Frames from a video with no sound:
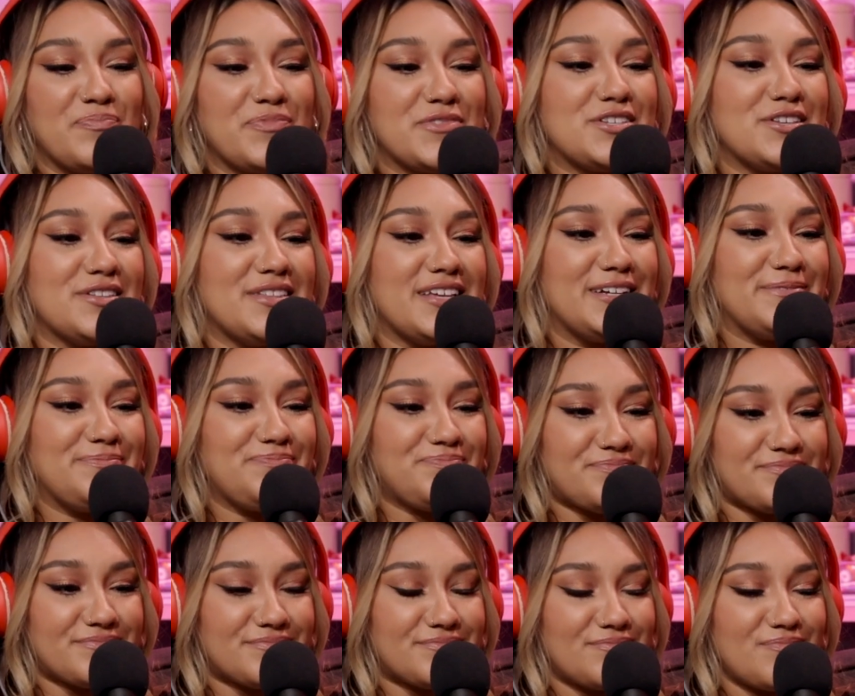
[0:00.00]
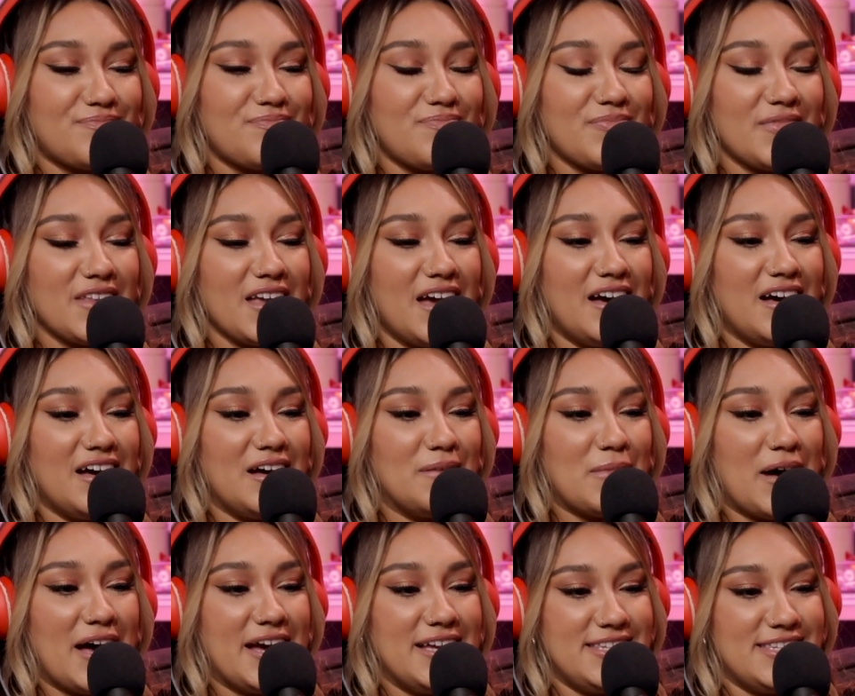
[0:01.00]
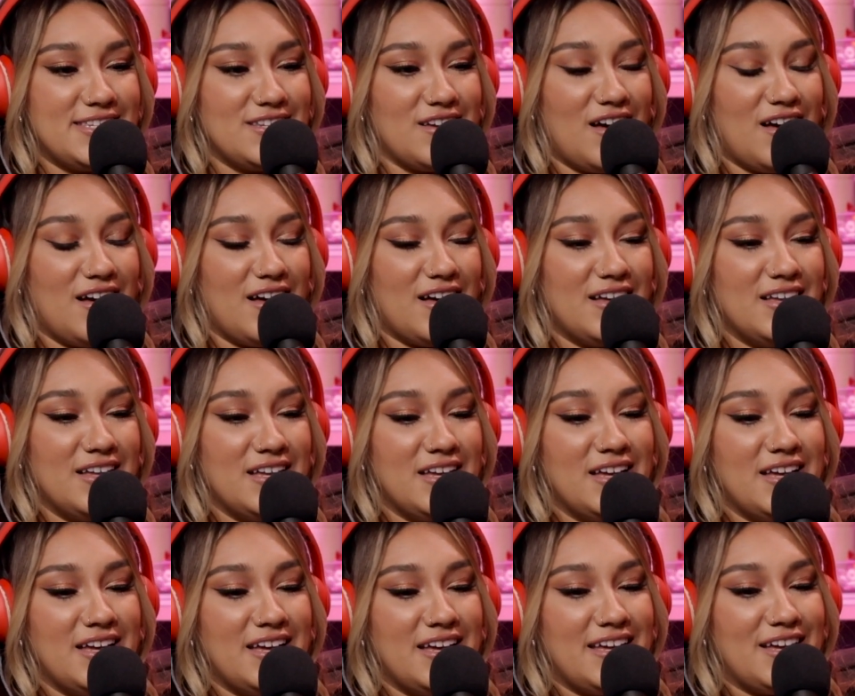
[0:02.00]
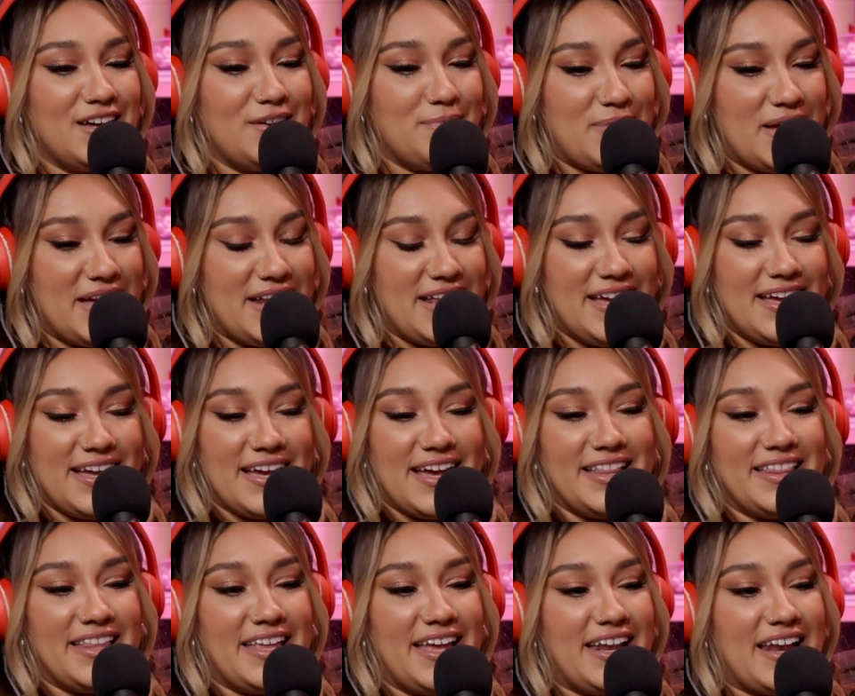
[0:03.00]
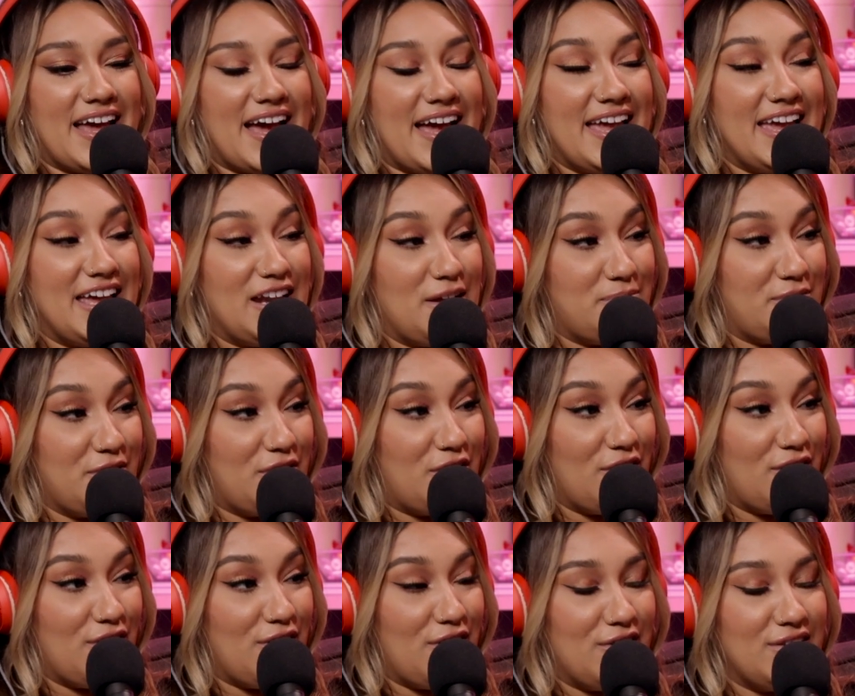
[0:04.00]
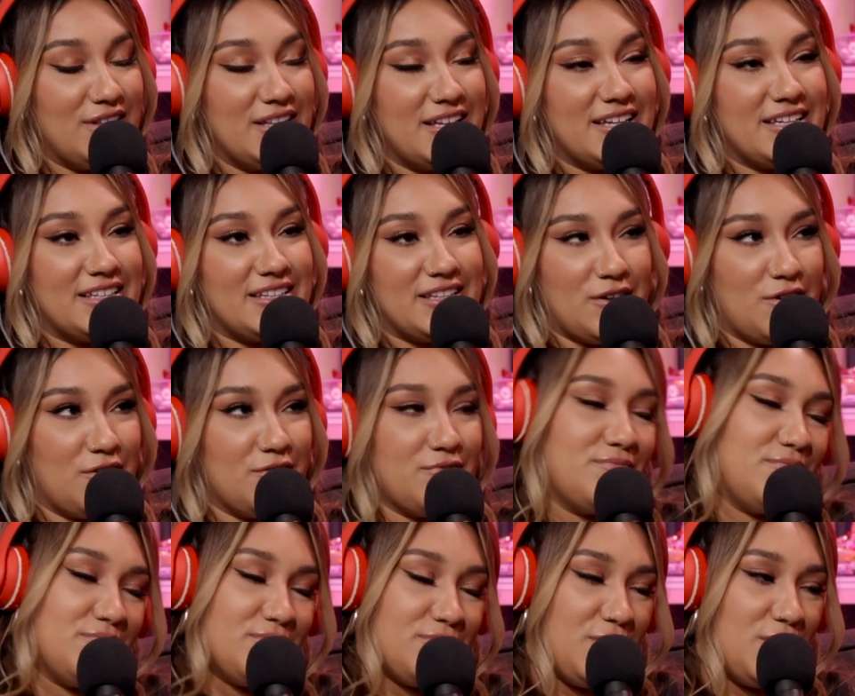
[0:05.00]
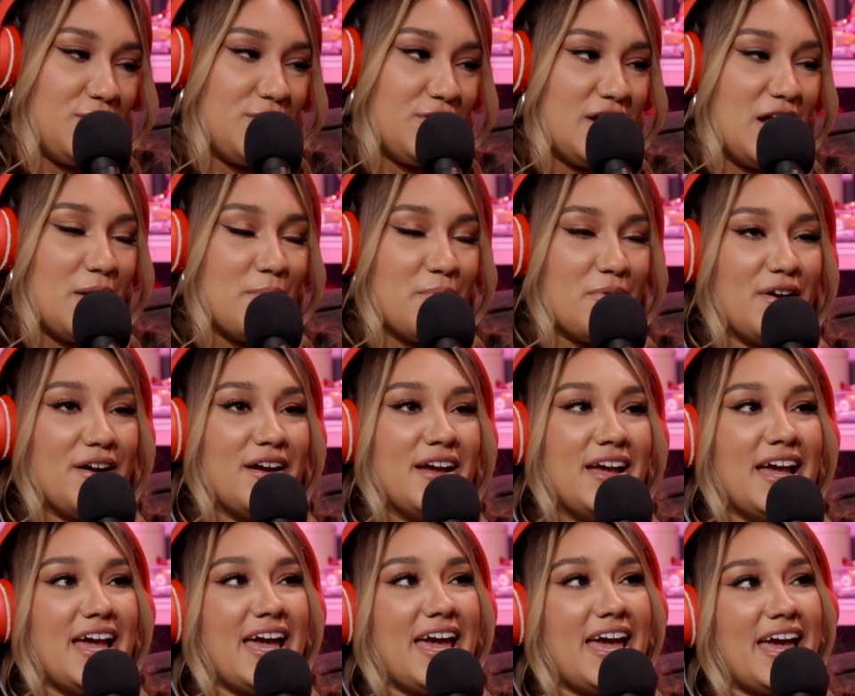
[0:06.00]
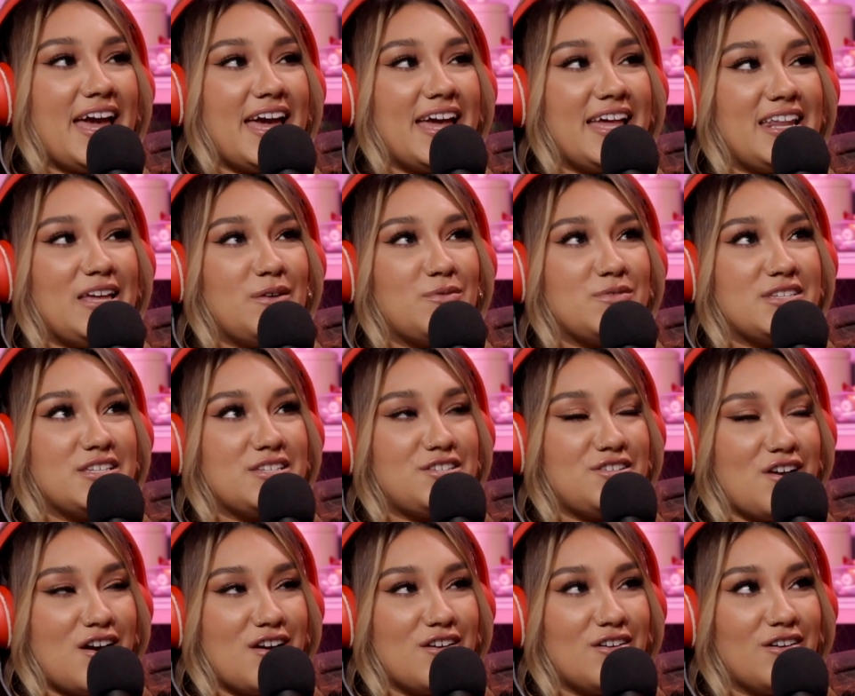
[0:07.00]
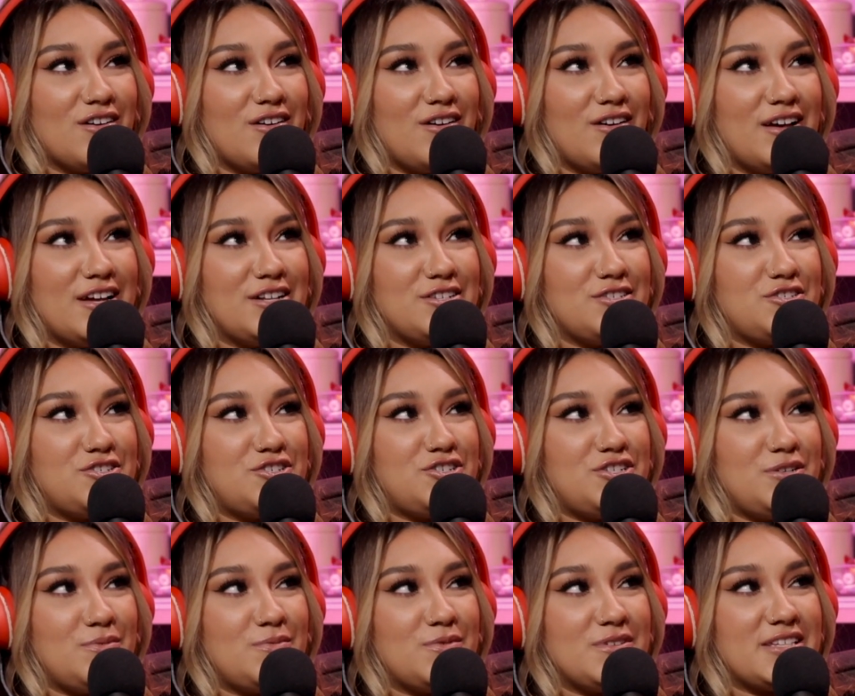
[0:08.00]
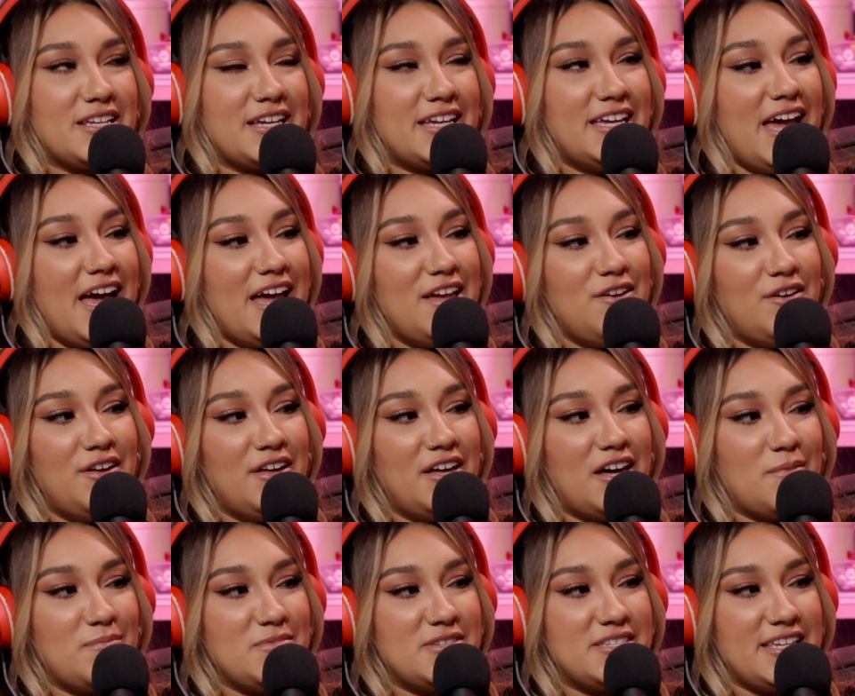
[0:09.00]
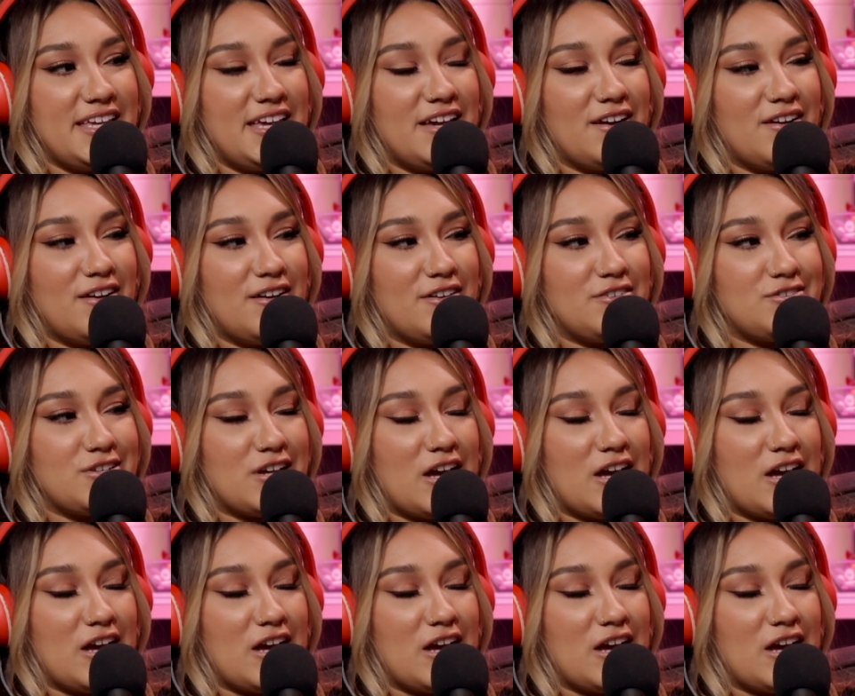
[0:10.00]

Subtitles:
So then I saw Penny and then I hit up the girl or the number, and it was this young girl, and she was like, yeah, you can come see her.